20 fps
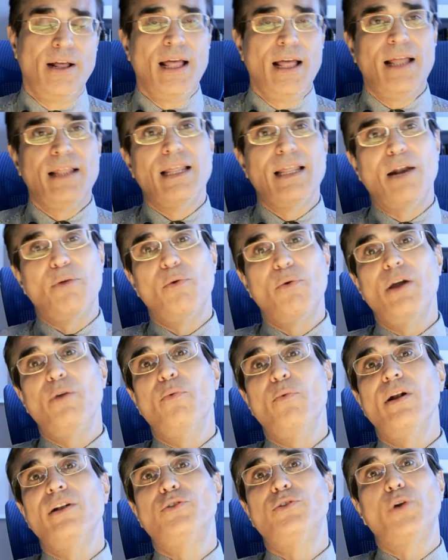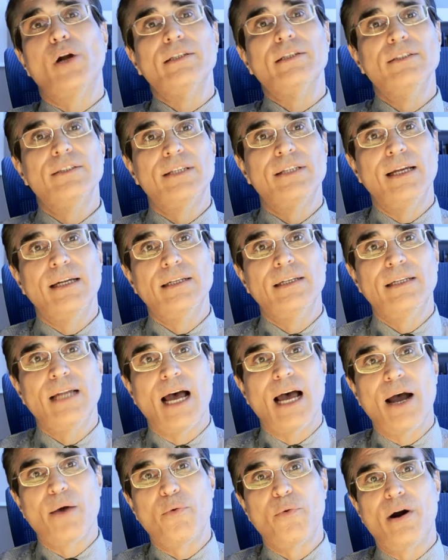that we will transcend
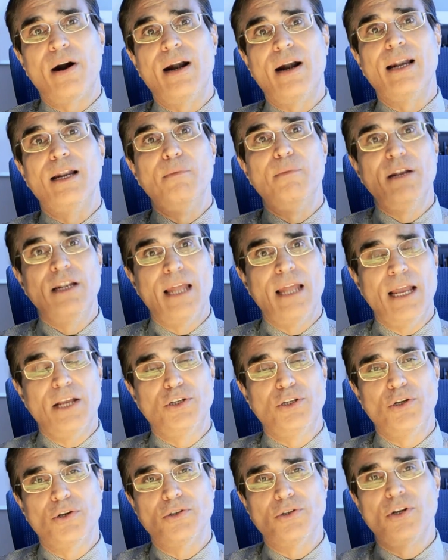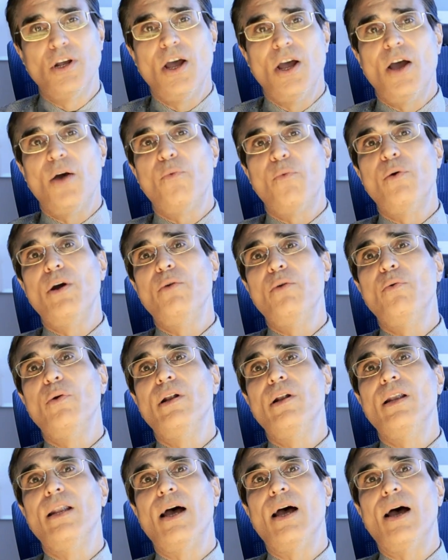our limitations, we will